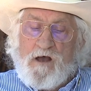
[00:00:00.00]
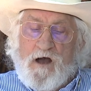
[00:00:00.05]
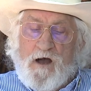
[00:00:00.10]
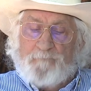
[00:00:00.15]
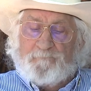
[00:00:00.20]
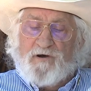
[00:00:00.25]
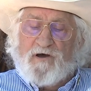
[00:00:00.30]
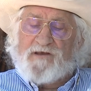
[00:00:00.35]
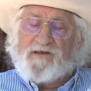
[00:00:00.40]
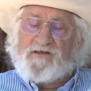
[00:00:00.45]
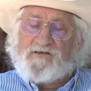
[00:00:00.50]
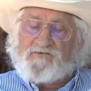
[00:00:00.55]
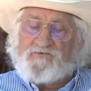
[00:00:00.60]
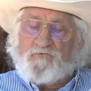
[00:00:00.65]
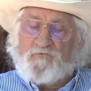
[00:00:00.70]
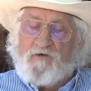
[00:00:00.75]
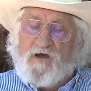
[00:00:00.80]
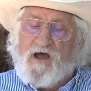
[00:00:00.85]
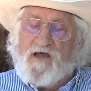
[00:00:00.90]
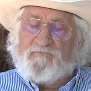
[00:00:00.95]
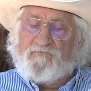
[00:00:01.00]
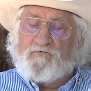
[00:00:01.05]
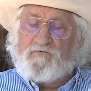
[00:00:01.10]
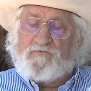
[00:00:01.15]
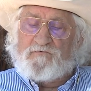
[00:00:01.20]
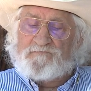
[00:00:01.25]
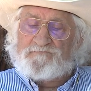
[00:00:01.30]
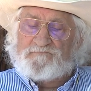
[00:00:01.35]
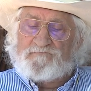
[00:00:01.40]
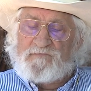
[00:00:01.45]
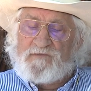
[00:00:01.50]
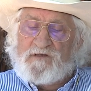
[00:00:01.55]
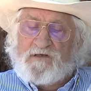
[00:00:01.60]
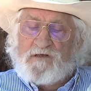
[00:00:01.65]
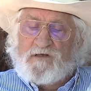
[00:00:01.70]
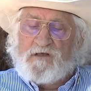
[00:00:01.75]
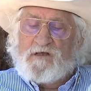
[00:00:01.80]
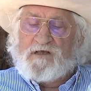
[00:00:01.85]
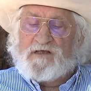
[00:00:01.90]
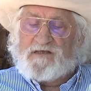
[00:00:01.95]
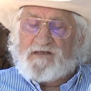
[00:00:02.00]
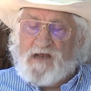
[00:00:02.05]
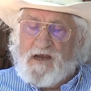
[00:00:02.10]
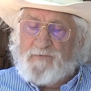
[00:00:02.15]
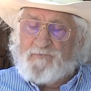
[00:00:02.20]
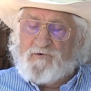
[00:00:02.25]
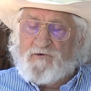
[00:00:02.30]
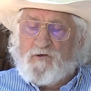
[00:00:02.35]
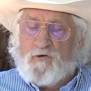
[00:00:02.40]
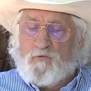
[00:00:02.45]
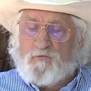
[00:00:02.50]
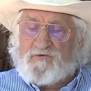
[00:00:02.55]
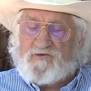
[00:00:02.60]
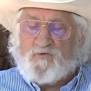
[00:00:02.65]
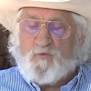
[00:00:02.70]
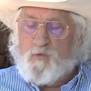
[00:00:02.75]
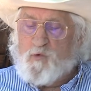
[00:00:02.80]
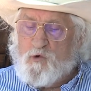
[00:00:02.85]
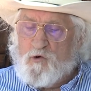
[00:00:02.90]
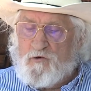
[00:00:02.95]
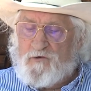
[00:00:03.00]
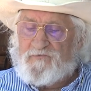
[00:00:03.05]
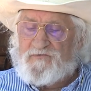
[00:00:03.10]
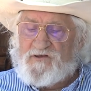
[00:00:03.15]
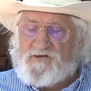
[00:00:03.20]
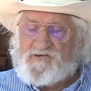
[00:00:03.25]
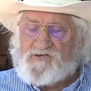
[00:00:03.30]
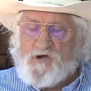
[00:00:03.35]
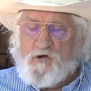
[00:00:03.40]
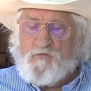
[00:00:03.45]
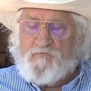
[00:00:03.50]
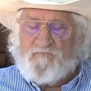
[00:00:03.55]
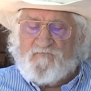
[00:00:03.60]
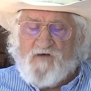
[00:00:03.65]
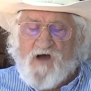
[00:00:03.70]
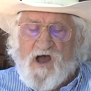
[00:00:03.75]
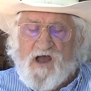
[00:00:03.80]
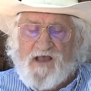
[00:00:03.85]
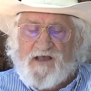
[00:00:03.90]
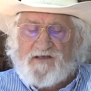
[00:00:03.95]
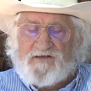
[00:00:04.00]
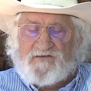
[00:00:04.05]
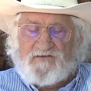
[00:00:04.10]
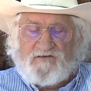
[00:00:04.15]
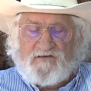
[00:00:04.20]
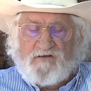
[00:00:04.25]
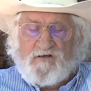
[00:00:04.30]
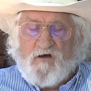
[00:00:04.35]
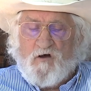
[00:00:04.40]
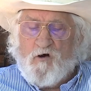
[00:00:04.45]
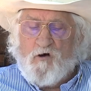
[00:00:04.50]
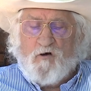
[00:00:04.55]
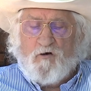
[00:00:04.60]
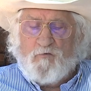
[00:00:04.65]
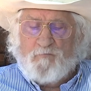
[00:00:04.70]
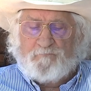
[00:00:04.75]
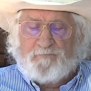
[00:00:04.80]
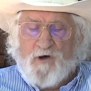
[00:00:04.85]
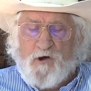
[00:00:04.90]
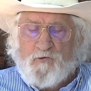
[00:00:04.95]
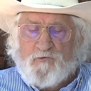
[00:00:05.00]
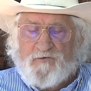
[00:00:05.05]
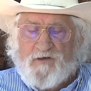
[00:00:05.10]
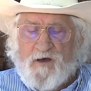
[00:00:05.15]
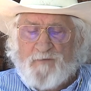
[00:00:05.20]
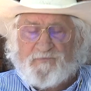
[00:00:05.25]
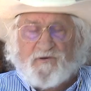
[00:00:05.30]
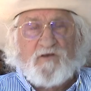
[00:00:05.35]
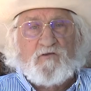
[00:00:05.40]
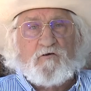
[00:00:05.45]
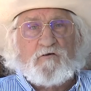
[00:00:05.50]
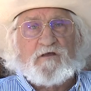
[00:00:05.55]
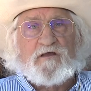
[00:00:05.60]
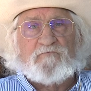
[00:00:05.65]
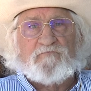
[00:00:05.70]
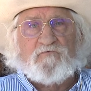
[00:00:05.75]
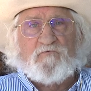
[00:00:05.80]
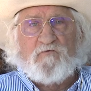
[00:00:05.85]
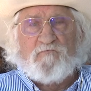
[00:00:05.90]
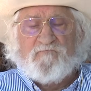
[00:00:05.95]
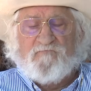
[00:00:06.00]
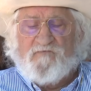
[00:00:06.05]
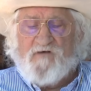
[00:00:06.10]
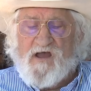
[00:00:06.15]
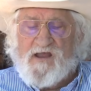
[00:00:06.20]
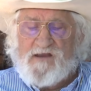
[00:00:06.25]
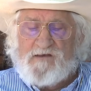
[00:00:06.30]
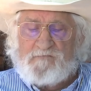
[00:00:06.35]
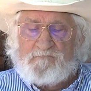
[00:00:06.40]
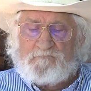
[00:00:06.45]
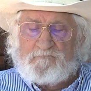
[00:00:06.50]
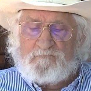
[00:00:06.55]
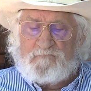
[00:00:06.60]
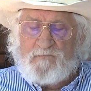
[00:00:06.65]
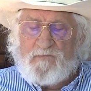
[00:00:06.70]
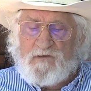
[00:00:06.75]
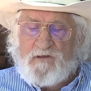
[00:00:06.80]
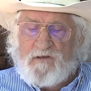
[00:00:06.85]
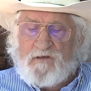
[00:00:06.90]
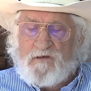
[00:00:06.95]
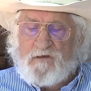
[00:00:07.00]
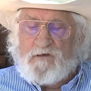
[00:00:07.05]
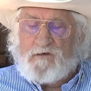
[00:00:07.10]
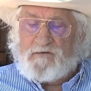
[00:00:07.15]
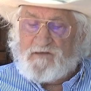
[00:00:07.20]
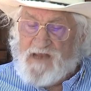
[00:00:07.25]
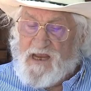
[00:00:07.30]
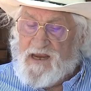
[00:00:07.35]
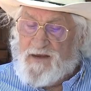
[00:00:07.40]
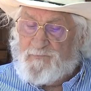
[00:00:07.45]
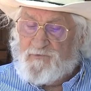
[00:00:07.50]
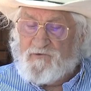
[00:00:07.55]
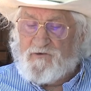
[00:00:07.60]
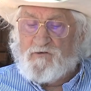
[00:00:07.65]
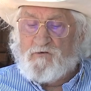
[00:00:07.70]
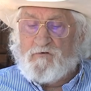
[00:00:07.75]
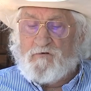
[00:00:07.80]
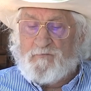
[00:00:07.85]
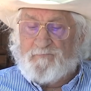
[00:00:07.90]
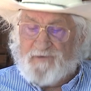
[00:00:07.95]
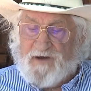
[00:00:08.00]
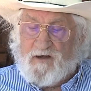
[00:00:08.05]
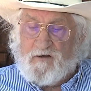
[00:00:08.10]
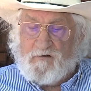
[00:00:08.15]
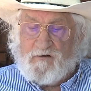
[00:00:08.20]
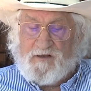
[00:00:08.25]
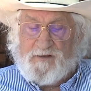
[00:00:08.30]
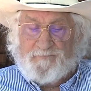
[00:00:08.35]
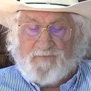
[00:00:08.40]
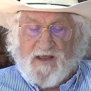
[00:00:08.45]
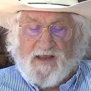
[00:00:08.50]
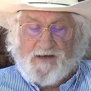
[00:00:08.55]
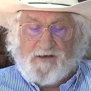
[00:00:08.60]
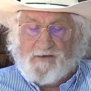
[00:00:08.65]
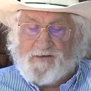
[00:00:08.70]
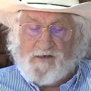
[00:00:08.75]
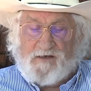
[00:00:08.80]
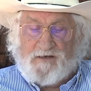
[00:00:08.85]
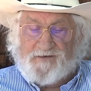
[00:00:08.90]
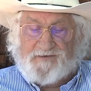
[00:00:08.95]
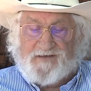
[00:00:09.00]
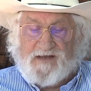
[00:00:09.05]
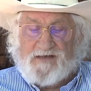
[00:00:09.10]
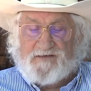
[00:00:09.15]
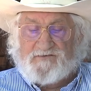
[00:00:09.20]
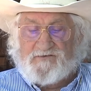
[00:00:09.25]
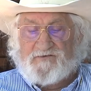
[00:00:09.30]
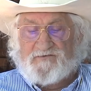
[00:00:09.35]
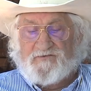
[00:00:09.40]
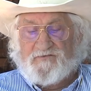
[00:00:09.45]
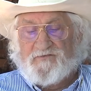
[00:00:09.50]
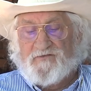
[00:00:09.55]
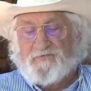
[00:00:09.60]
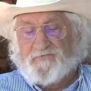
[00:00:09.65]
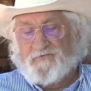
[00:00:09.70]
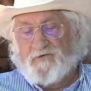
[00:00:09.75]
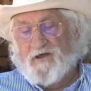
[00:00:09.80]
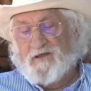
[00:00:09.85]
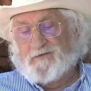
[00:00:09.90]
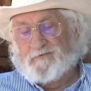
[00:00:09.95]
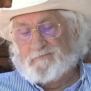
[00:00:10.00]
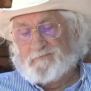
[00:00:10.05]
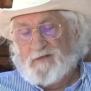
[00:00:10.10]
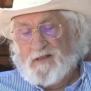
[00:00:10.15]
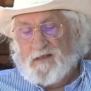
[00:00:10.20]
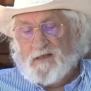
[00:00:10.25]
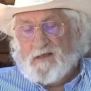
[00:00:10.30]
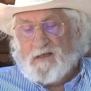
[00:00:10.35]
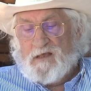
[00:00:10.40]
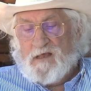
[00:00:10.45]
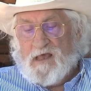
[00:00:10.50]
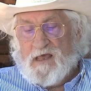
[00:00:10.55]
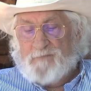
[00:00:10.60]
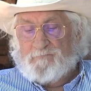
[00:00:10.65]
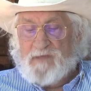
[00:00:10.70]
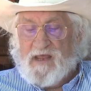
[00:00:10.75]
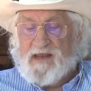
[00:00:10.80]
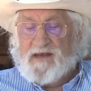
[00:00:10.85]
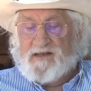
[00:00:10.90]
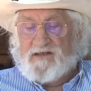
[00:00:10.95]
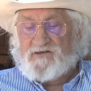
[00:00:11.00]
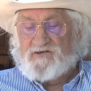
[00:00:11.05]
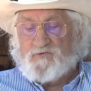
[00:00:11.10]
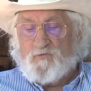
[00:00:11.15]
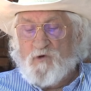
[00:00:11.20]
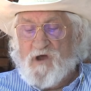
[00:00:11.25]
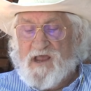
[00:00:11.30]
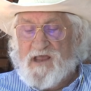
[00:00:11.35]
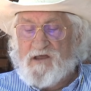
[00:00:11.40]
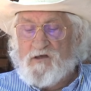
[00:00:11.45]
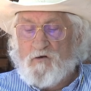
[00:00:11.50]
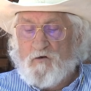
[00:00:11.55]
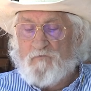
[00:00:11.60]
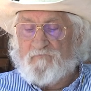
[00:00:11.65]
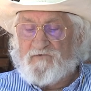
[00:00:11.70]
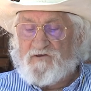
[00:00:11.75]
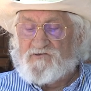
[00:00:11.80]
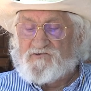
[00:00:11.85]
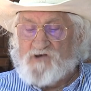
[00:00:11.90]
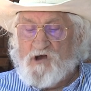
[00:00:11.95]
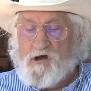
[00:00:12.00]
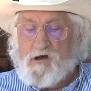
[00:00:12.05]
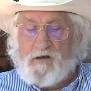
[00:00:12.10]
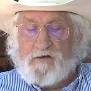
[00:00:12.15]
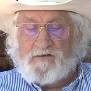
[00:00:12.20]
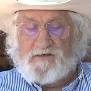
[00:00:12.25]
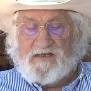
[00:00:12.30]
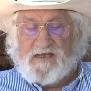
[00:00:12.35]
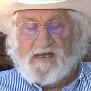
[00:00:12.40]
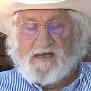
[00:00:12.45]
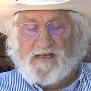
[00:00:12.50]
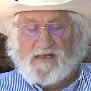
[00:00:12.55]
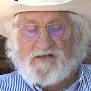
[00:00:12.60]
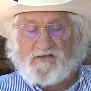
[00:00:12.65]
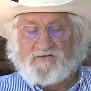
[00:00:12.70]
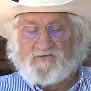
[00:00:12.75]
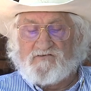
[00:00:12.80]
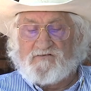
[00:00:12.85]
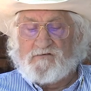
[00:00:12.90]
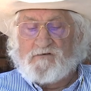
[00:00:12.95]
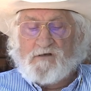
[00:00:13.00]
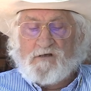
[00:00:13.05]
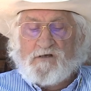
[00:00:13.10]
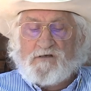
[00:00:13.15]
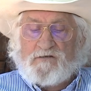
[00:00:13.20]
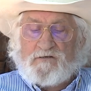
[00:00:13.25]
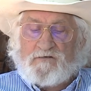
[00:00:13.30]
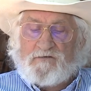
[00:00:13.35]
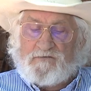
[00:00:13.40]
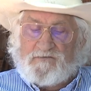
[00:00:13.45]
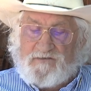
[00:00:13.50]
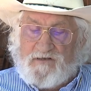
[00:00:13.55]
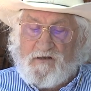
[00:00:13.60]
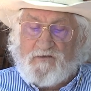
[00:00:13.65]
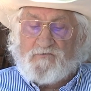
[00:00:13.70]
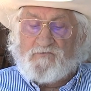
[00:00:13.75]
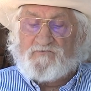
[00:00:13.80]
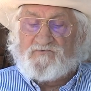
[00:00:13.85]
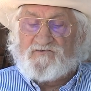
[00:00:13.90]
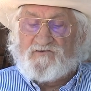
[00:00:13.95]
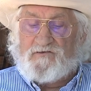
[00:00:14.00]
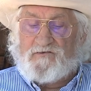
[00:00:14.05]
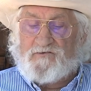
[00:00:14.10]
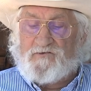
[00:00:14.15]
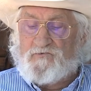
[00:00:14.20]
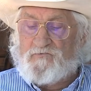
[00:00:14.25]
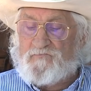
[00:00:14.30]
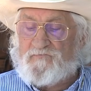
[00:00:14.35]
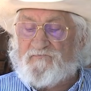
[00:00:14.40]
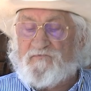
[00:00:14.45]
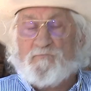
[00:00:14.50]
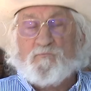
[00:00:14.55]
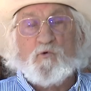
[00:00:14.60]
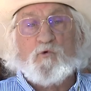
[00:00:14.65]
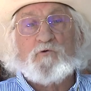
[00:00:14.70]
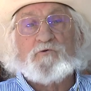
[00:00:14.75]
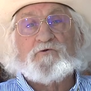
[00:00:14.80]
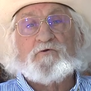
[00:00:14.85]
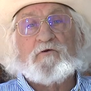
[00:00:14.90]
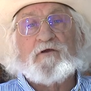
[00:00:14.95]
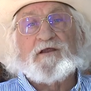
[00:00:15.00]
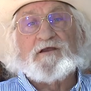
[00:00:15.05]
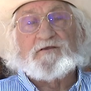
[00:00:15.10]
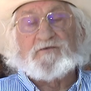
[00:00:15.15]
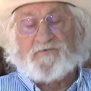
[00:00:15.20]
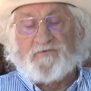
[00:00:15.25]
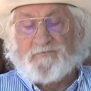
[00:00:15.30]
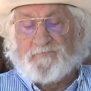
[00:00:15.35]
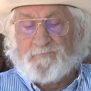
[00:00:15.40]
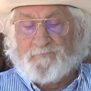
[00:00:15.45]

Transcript: Upon his arrival, Gabriel was warned that Joe Phy is all bowed up and looking for a fight. Gabriel apparently paid little attention to the threat and made his way over to John Keating's Tunnel Saloon for more drinks.